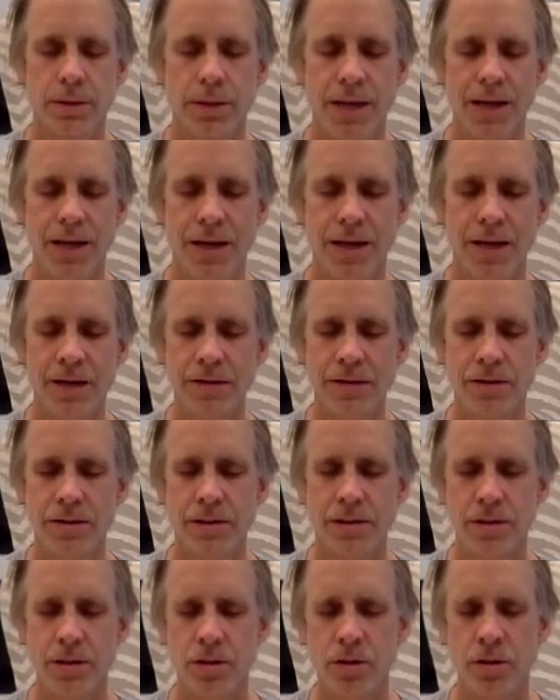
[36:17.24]
And as
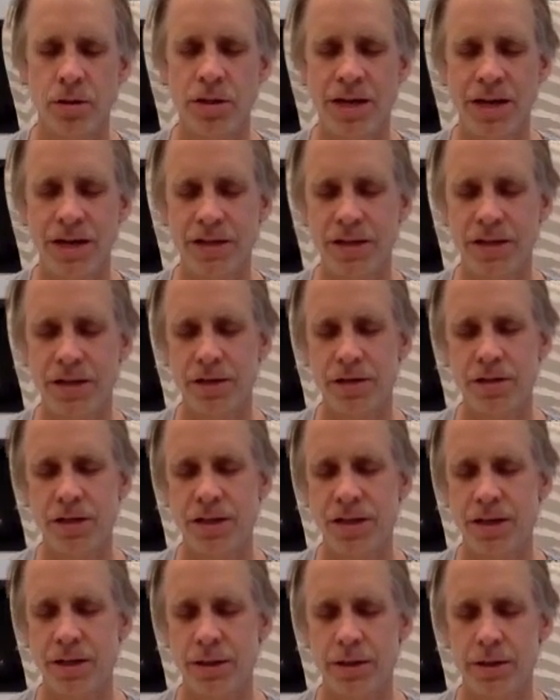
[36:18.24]
the exhales
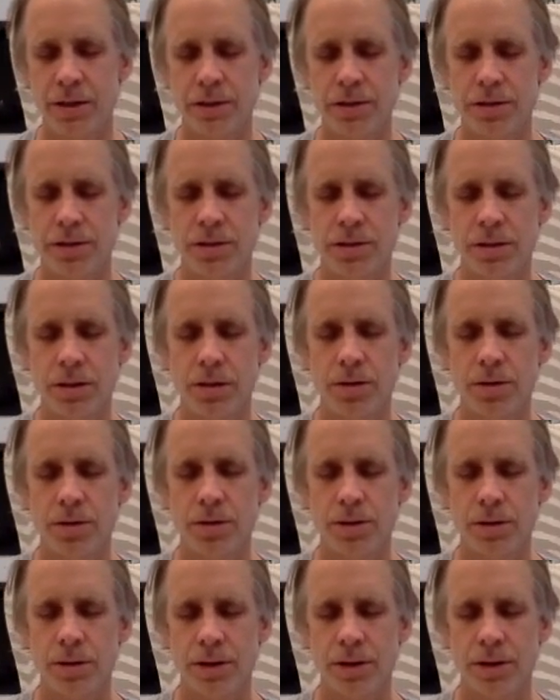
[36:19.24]
get a little
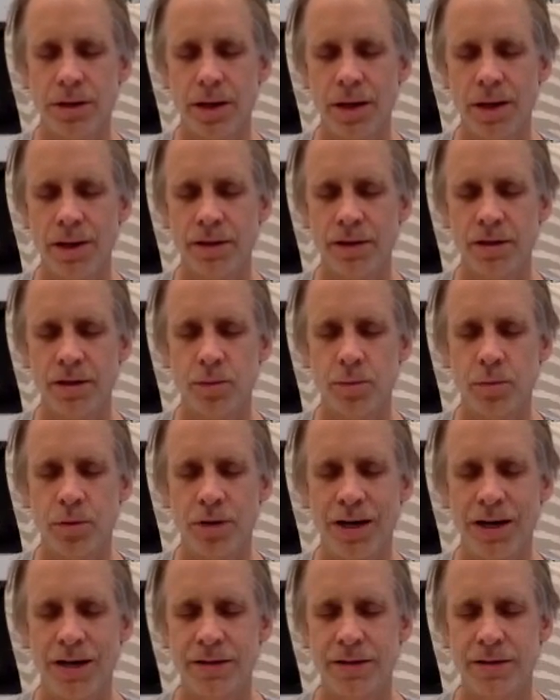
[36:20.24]
slower on these
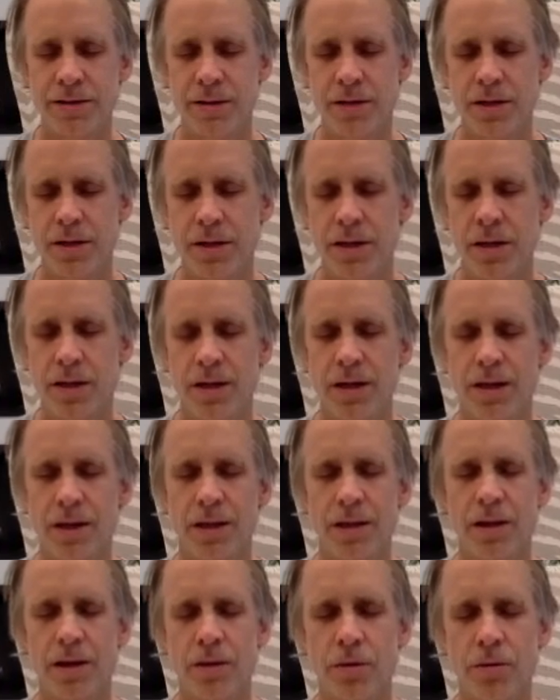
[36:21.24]
breaths,
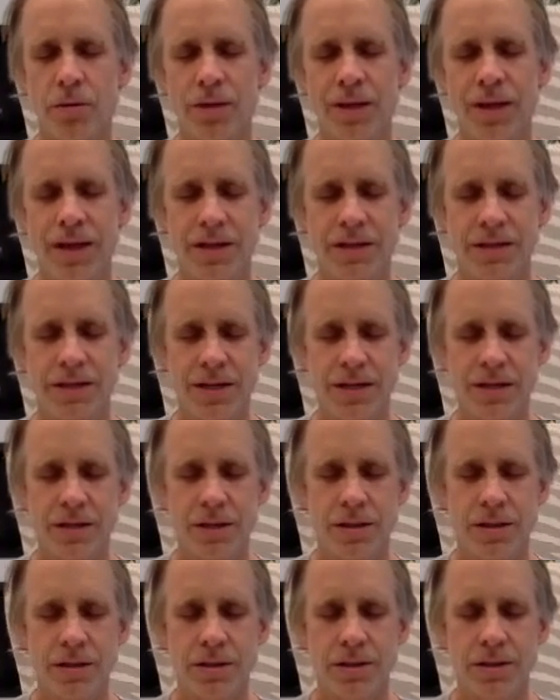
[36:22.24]
the
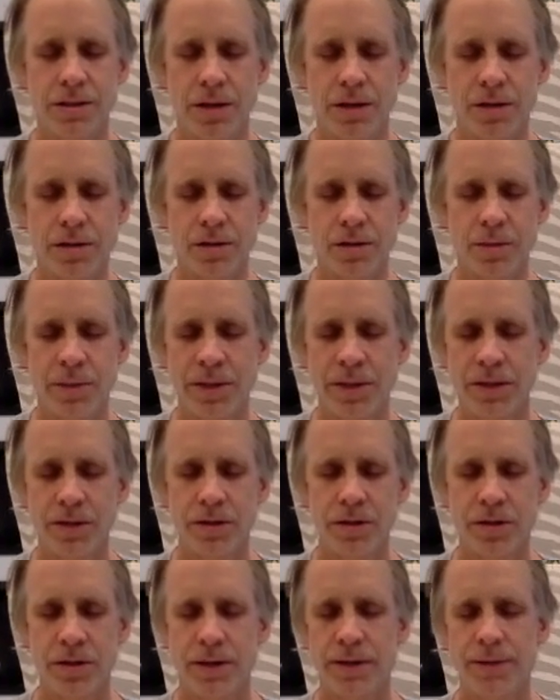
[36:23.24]
relaxation starts to
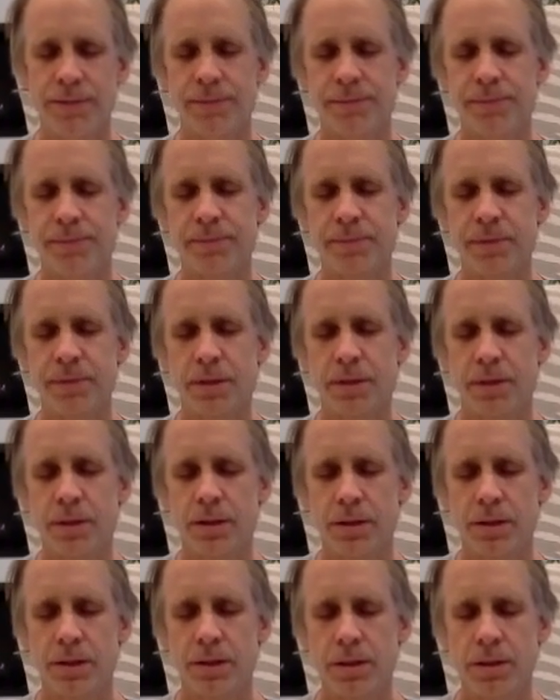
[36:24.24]
penetrate
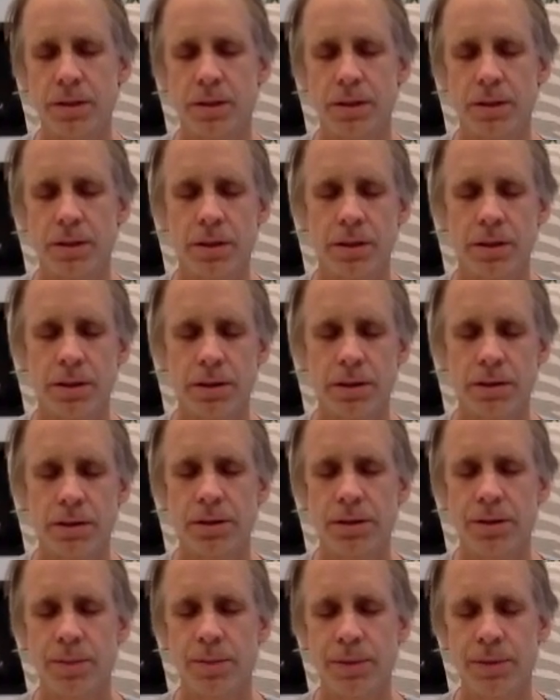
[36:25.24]
a little
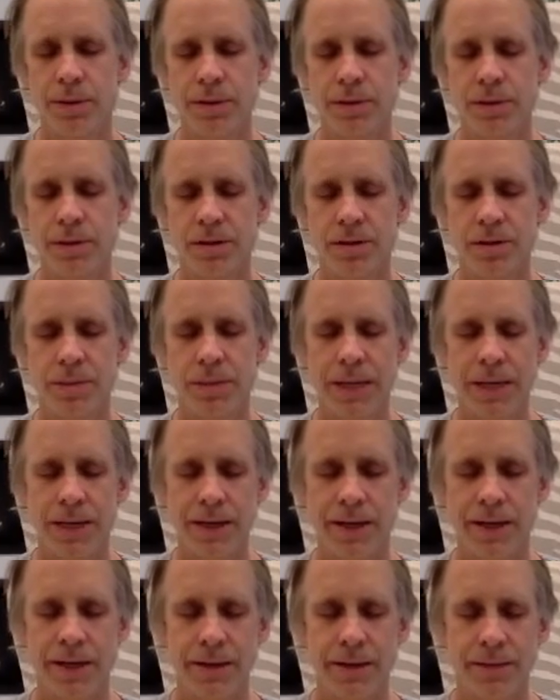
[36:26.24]
deeper into your
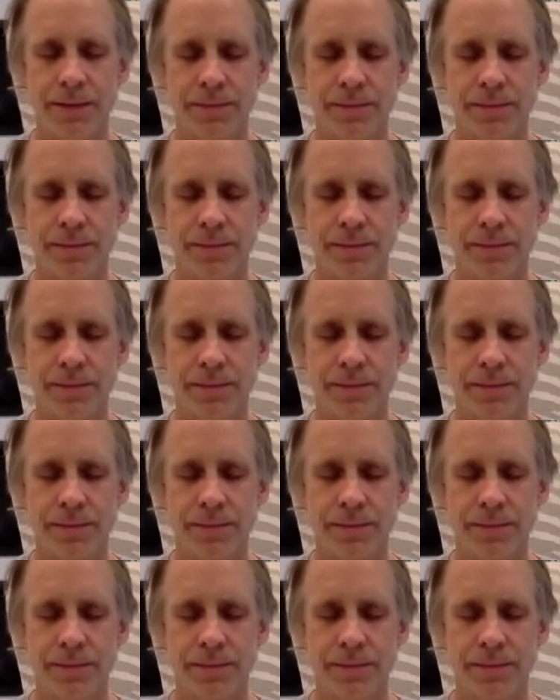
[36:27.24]
body.